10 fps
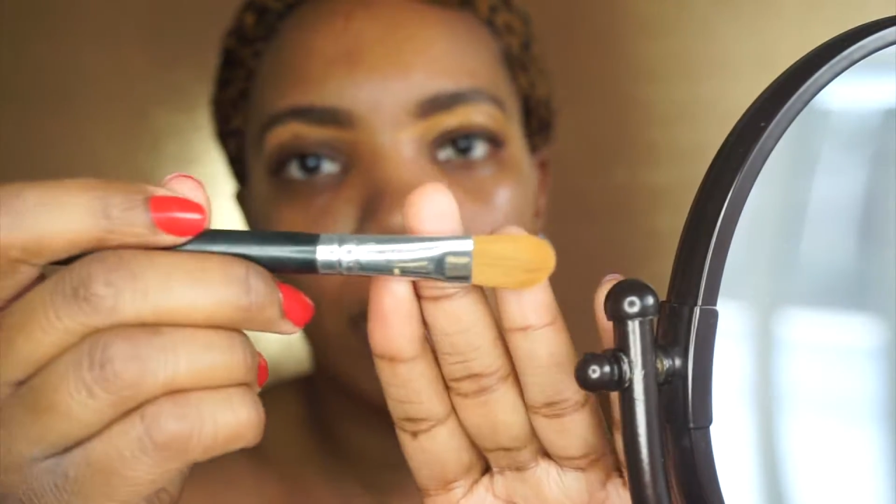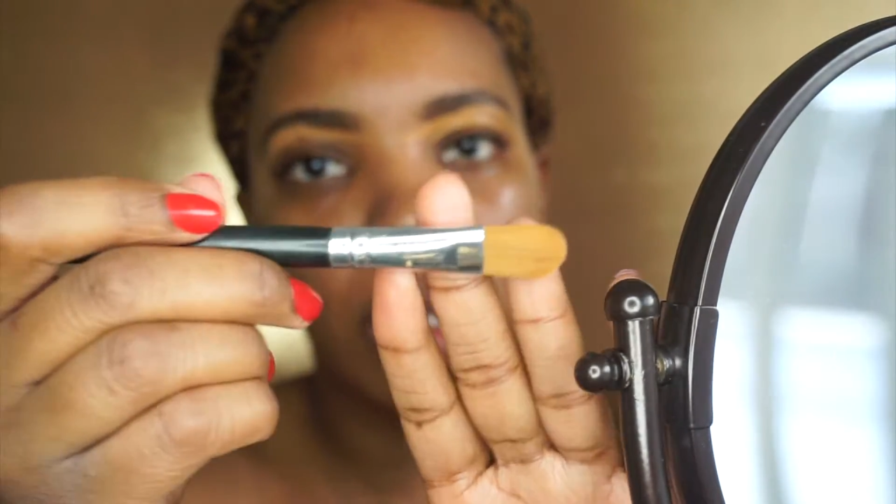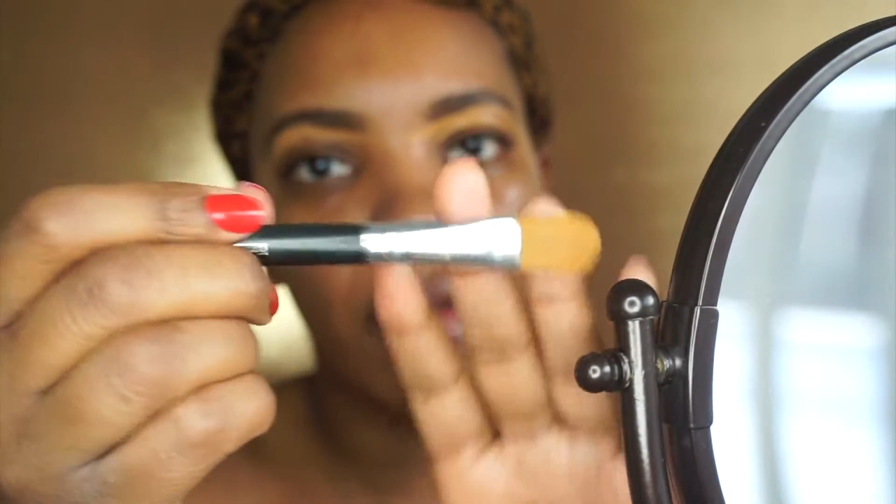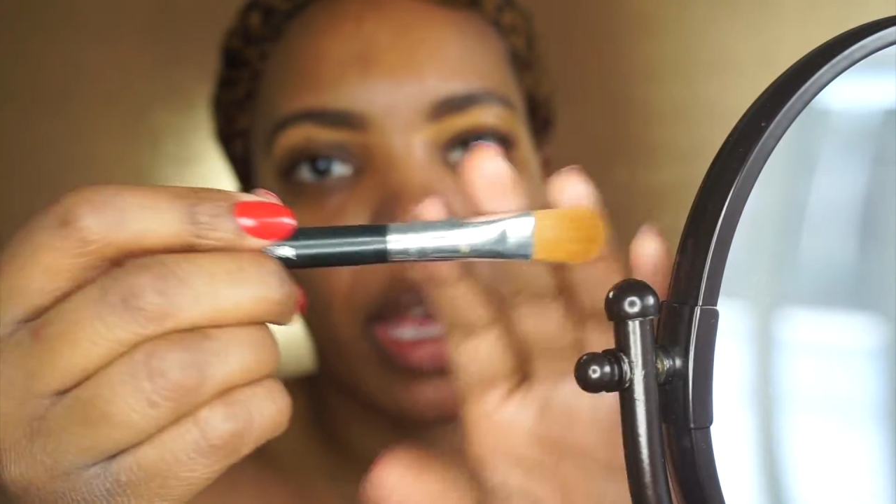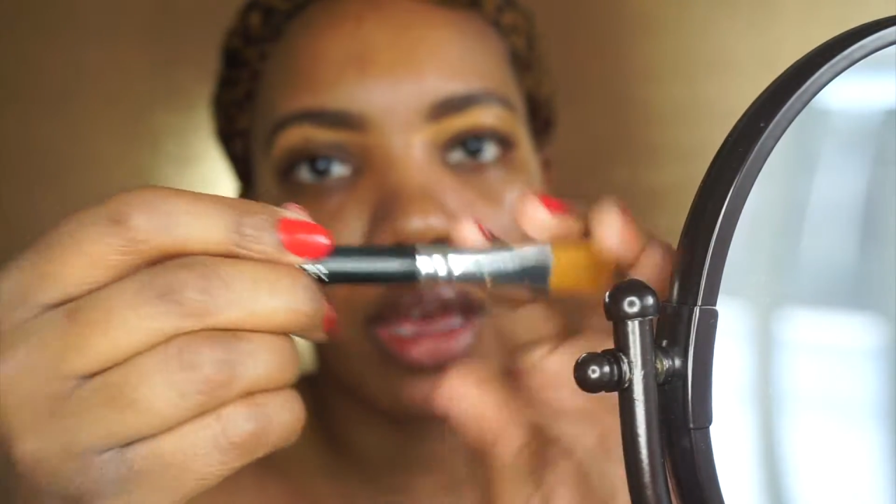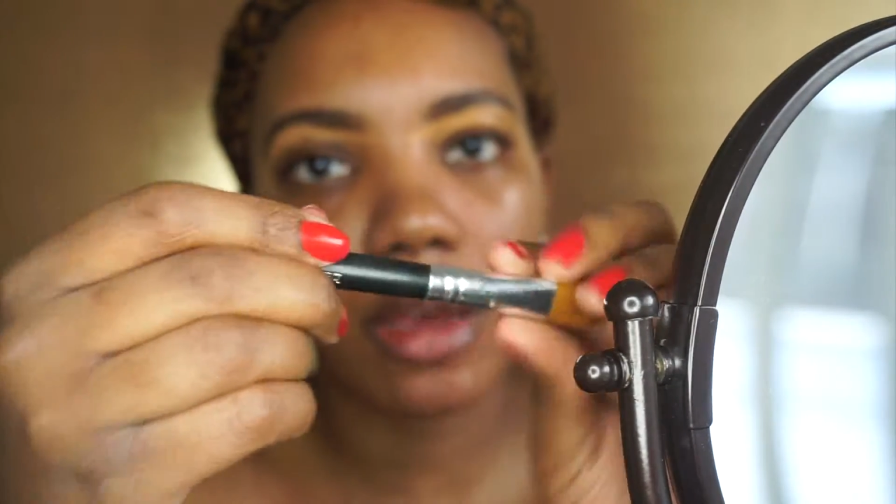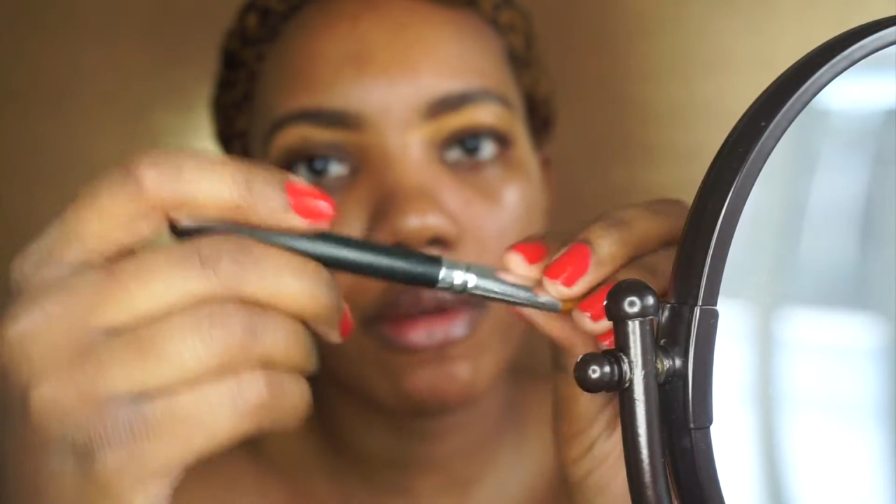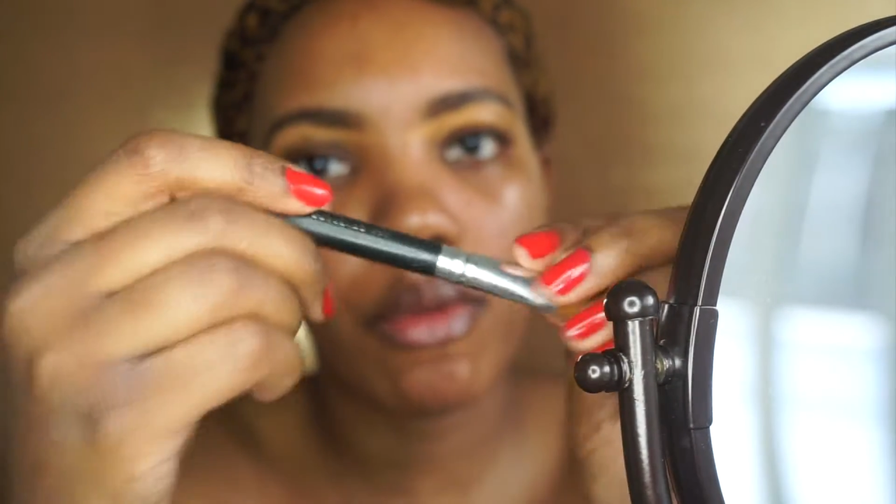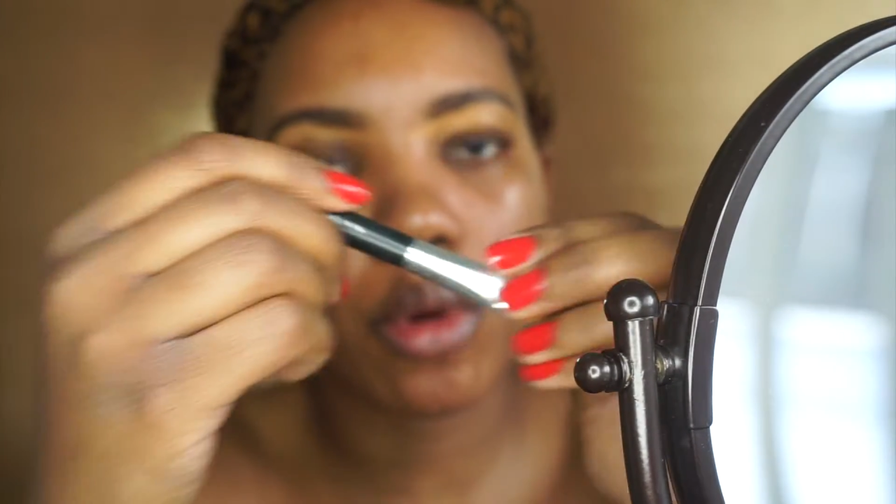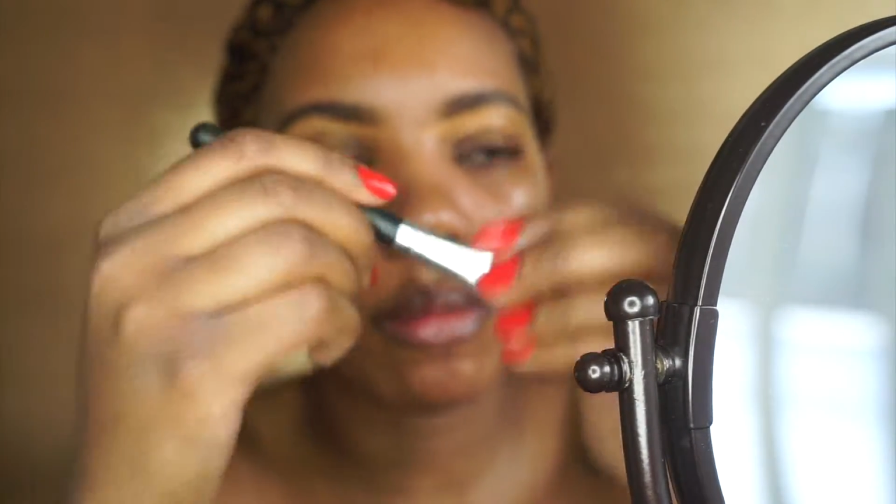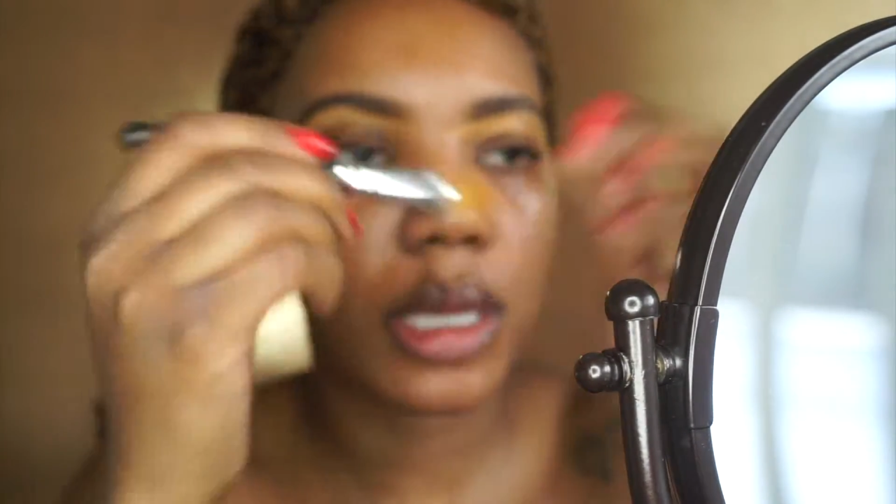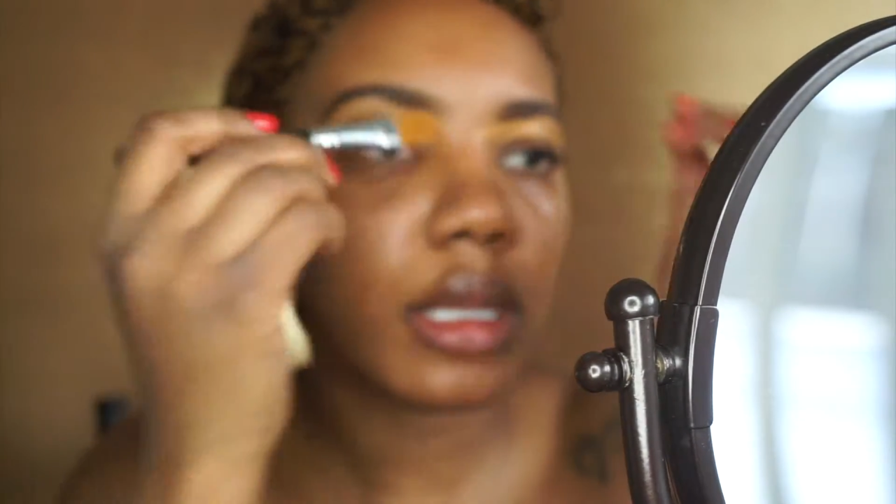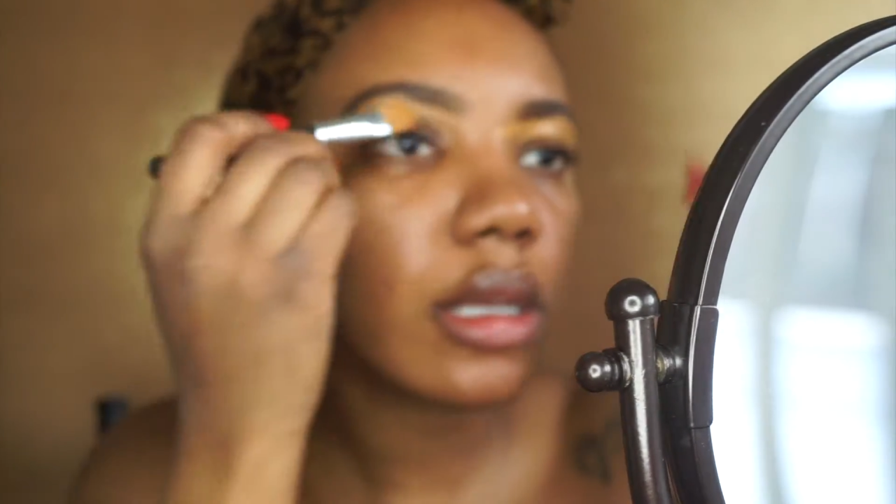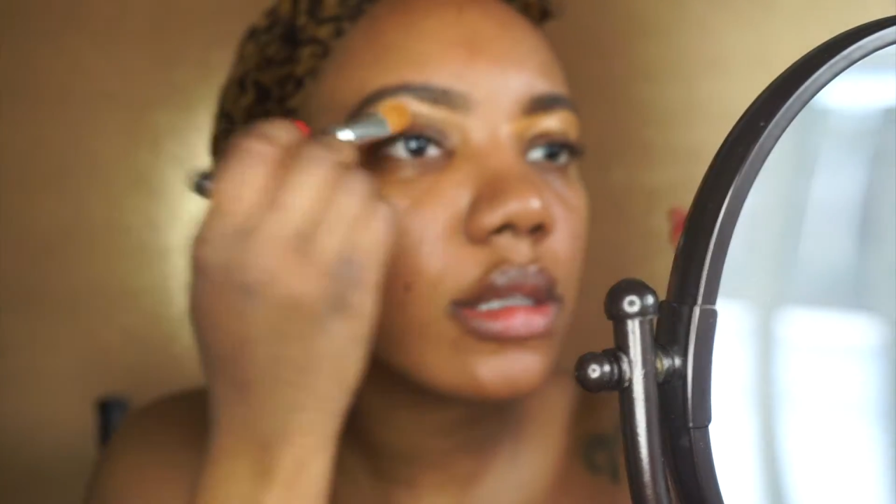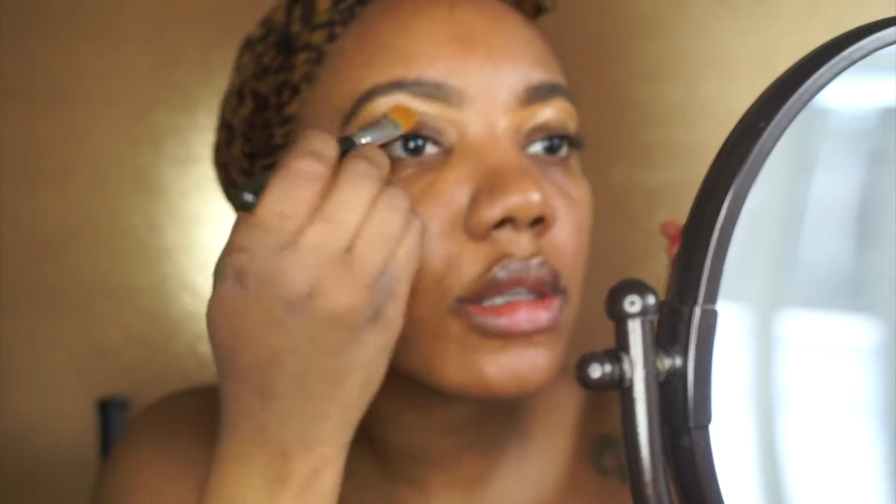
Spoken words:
which I've had for a minute.